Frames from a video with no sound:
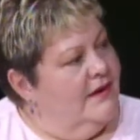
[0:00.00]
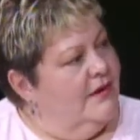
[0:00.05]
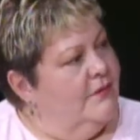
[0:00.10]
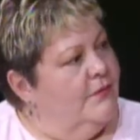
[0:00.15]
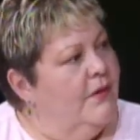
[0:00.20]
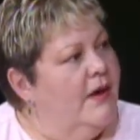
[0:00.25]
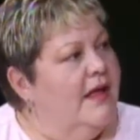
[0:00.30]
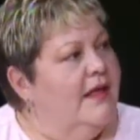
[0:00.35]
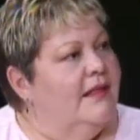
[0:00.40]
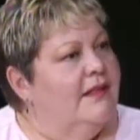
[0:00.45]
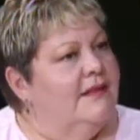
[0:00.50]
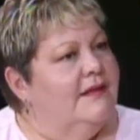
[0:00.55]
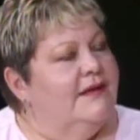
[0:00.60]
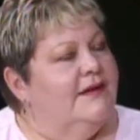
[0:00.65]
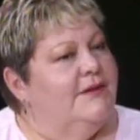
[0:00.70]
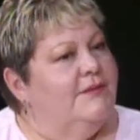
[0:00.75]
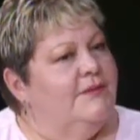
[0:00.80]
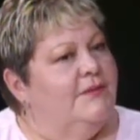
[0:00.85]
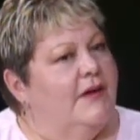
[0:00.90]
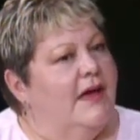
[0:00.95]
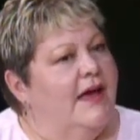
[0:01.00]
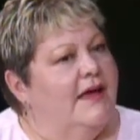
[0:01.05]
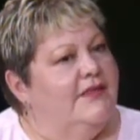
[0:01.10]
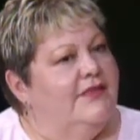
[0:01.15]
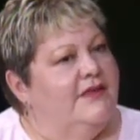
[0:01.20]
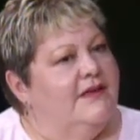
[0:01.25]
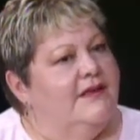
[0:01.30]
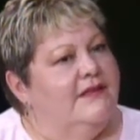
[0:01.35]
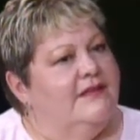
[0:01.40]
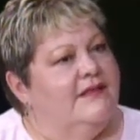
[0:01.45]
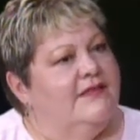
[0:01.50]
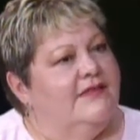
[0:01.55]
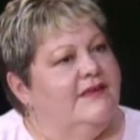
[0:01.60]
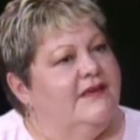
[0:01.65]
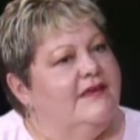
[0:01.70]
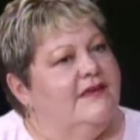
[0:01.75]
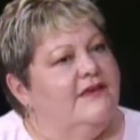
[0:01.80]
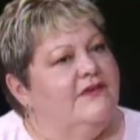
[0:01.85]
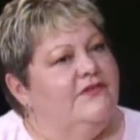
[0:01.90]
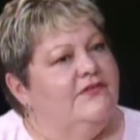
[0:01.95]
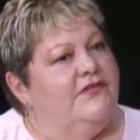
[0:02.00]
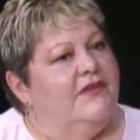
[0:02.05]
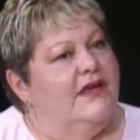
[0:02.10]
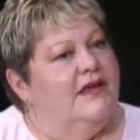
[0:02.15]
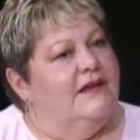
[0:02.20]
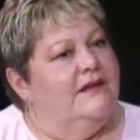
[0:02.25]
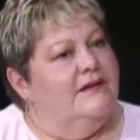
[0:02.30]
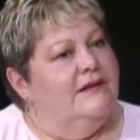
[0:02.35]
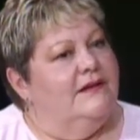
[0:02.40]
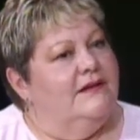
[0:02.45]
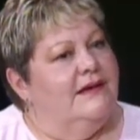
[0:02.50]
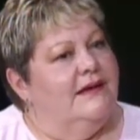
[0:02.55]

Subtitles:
Well, I think the thing is that,